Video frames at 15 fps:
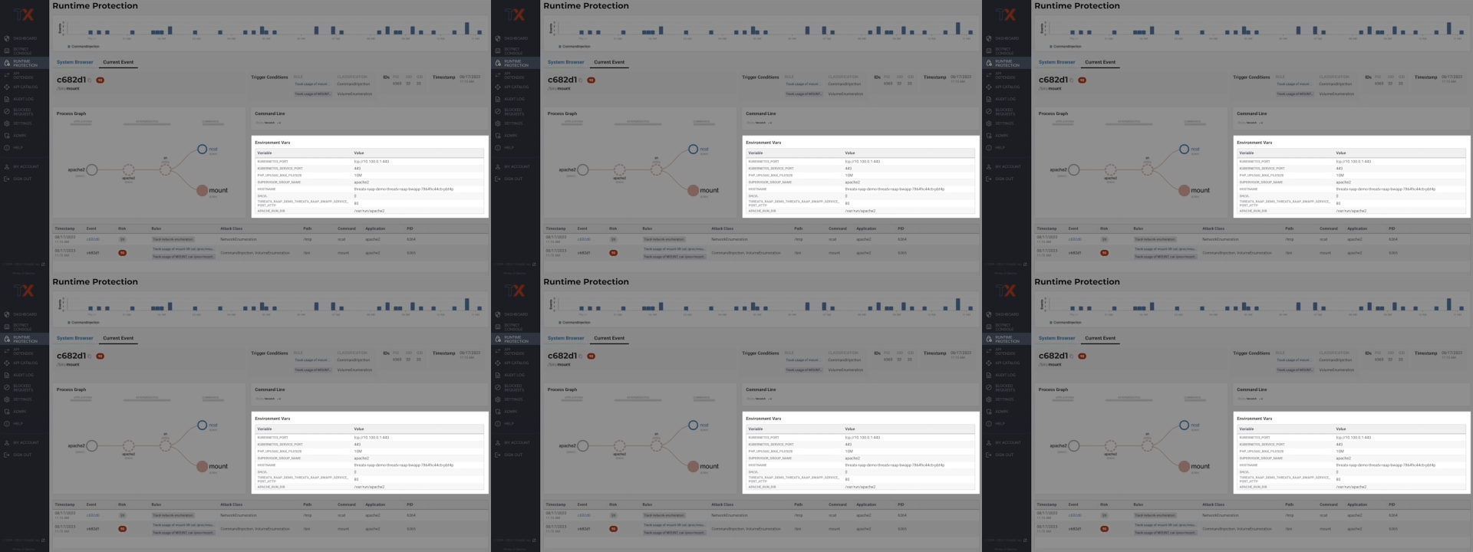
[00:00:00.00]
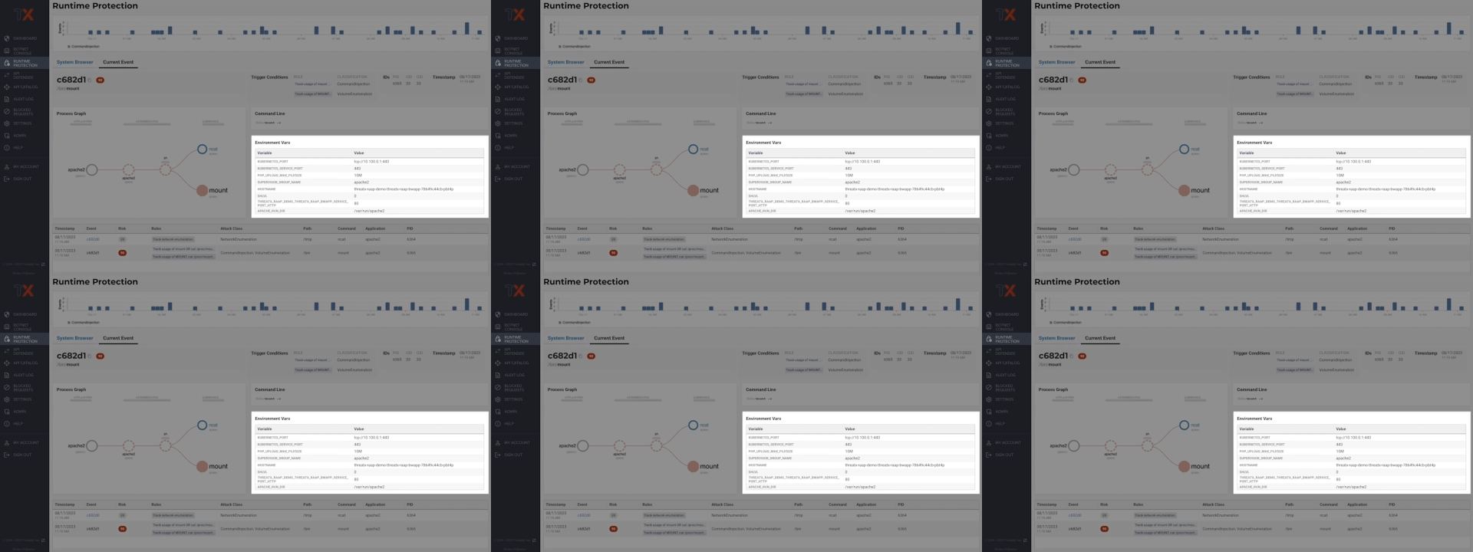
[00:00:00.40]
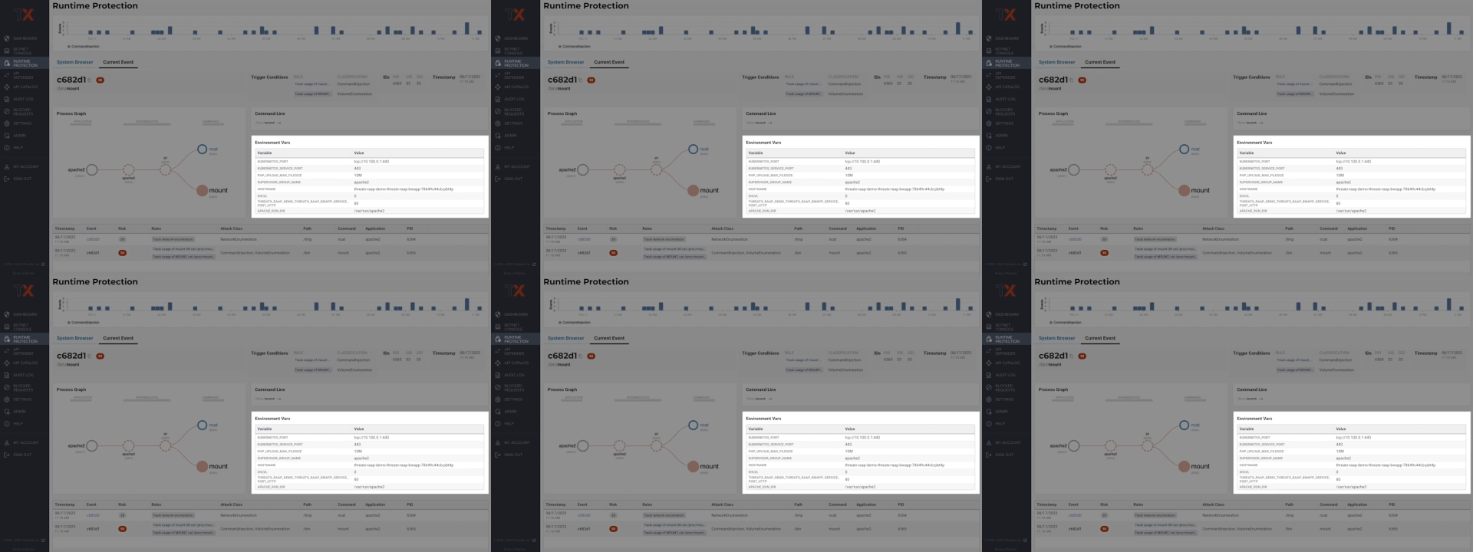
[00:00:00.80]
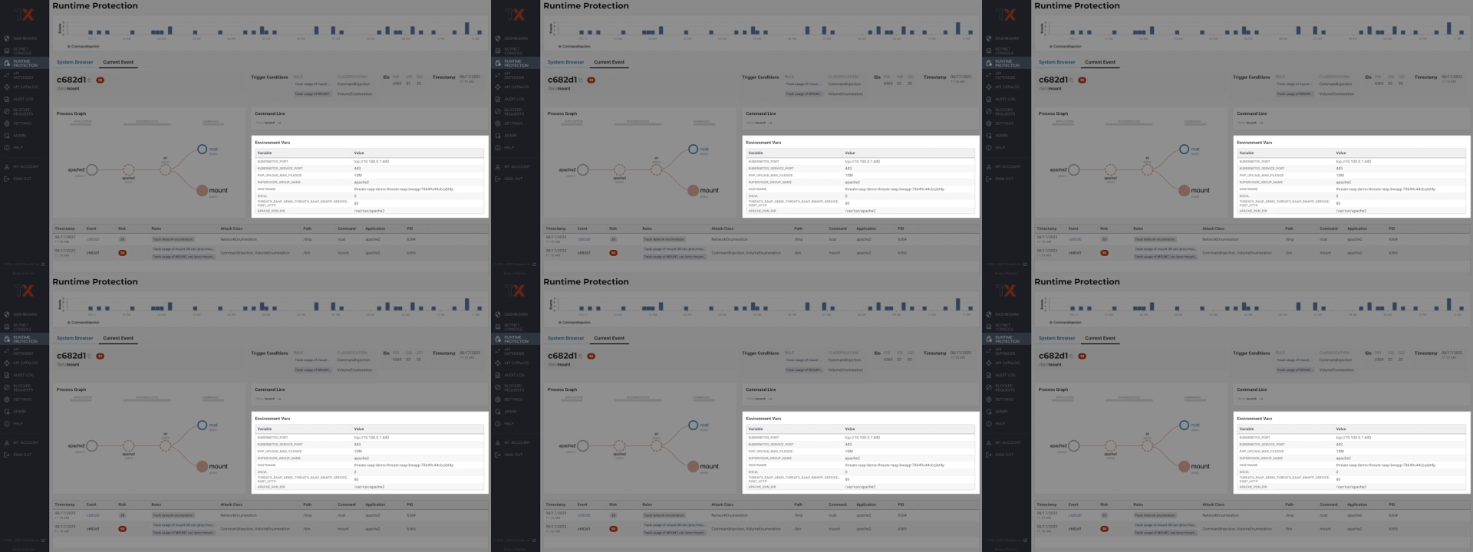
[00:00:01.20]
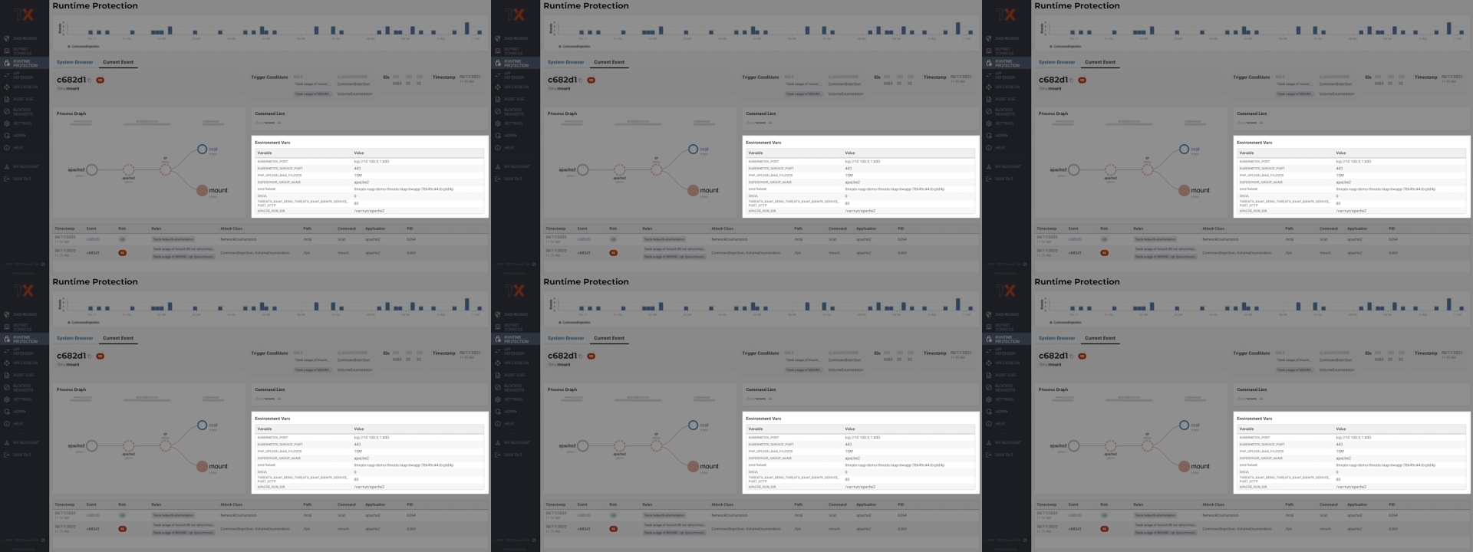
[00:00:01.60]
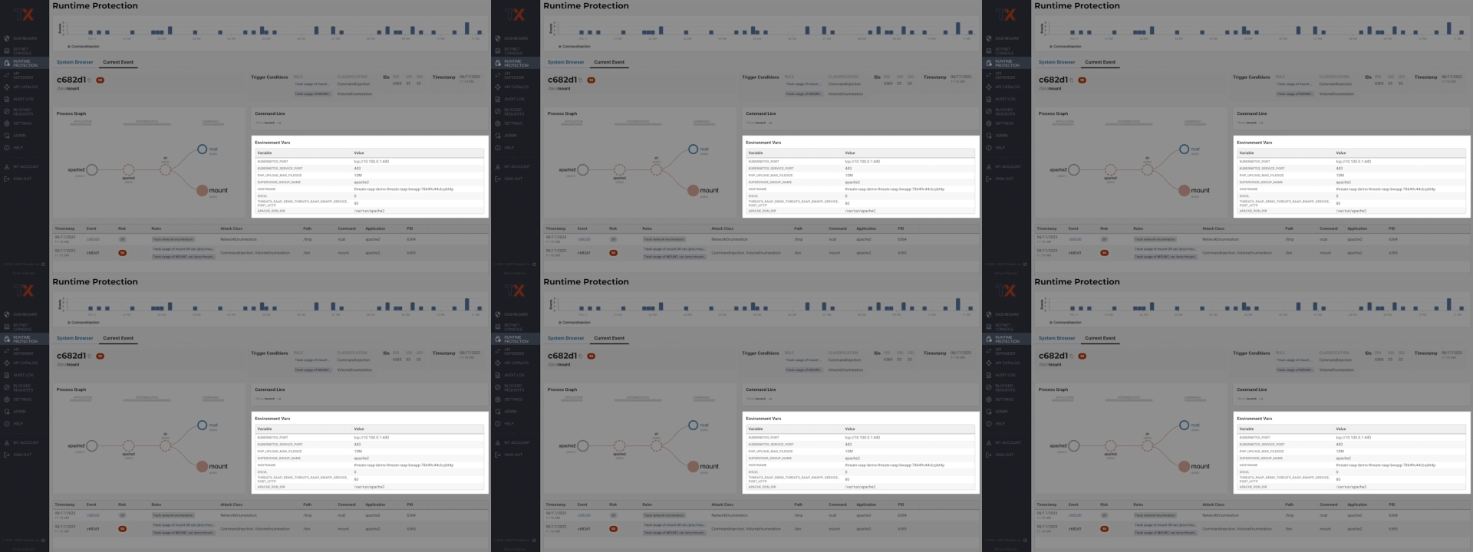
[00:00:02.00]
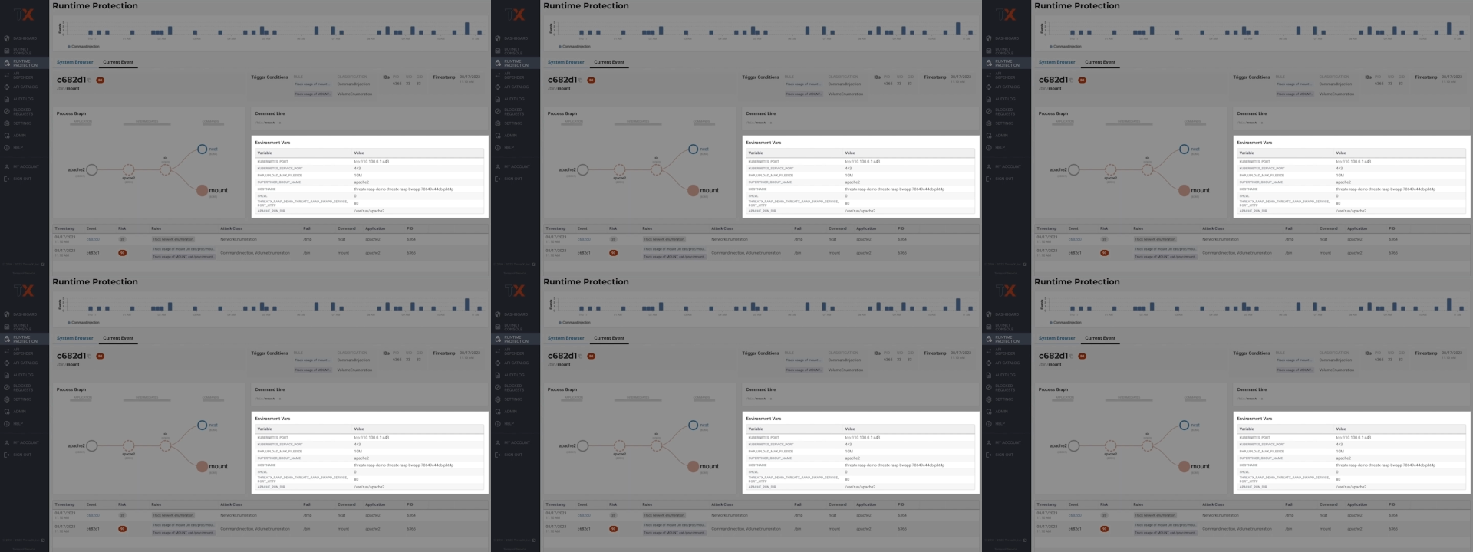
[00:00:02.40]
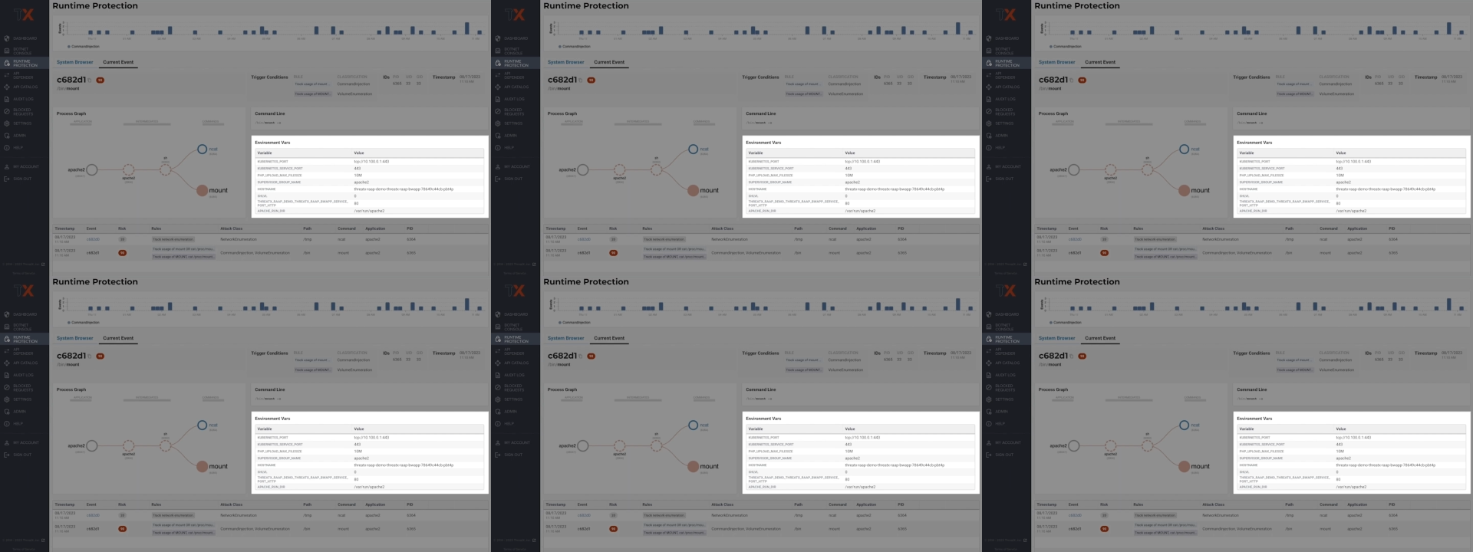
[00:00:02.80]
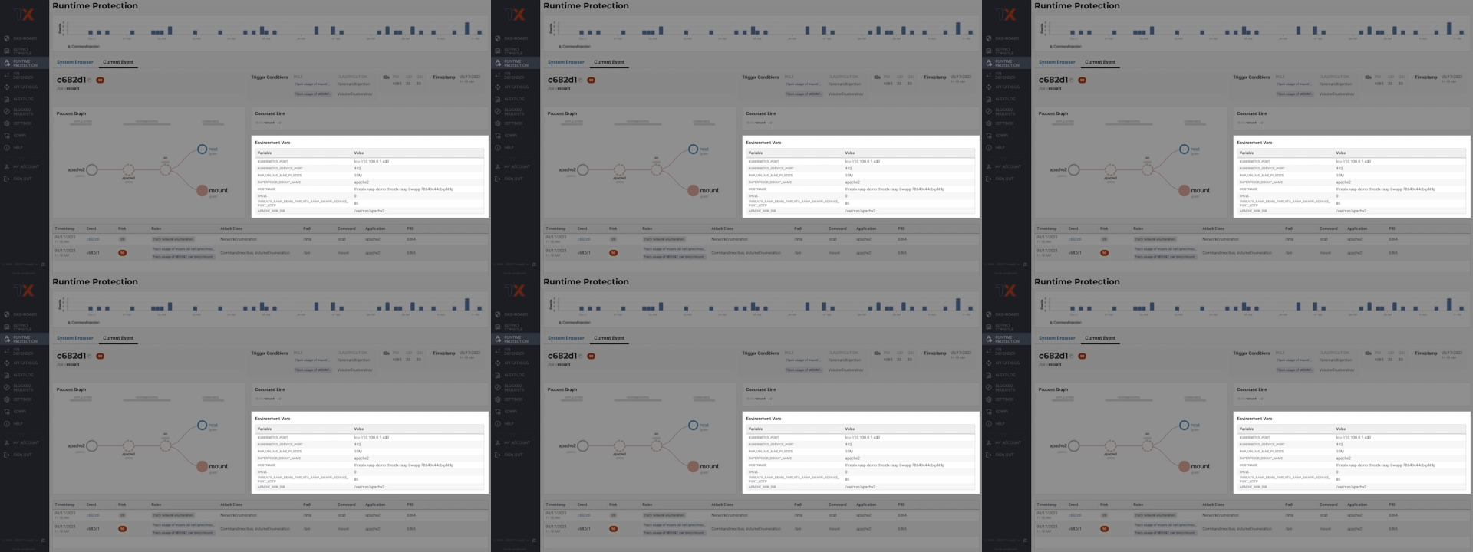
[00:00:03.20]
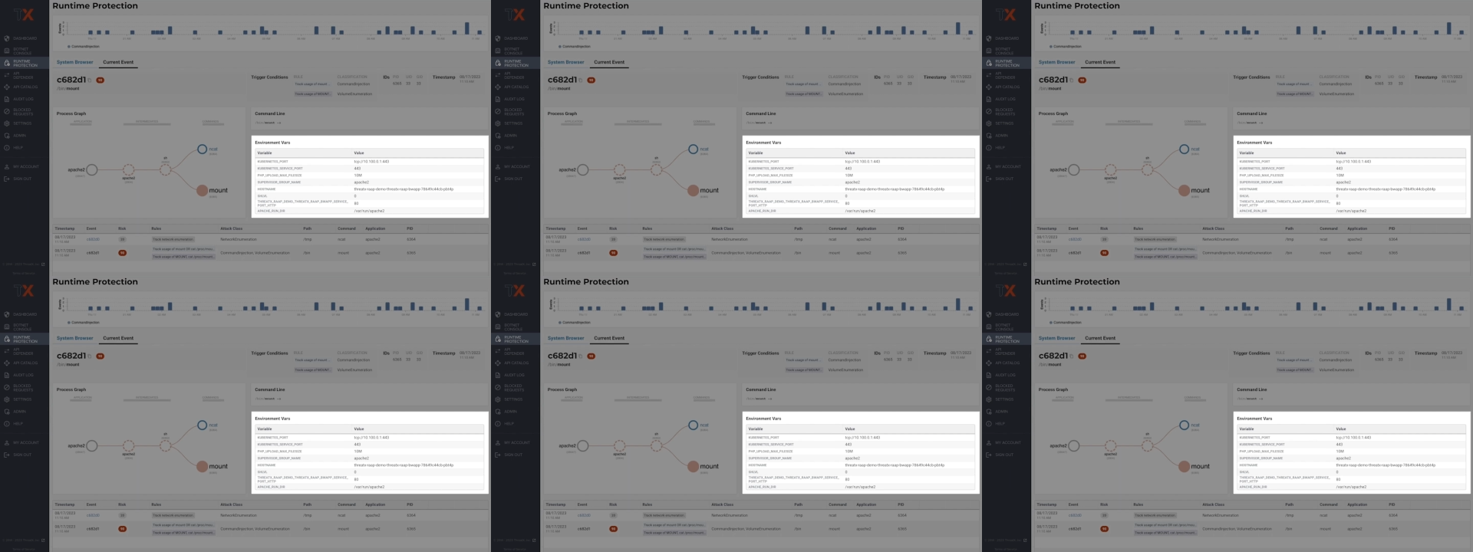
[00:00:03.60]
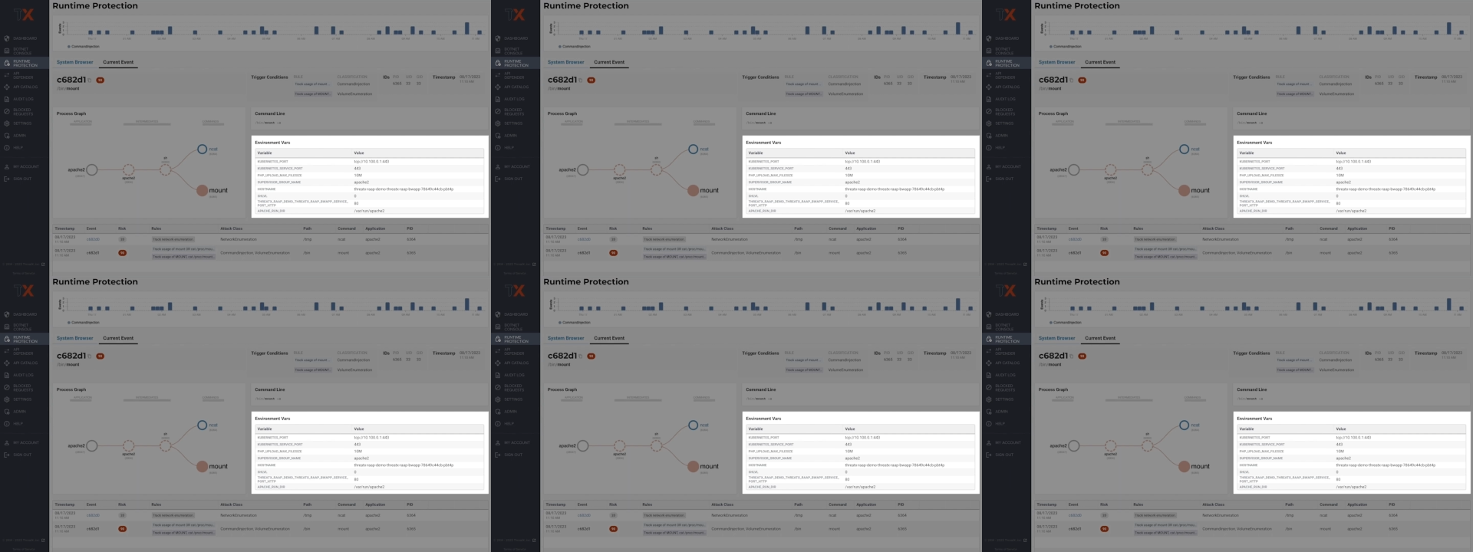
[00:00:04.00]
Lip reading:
Nobody's mouth can be seen.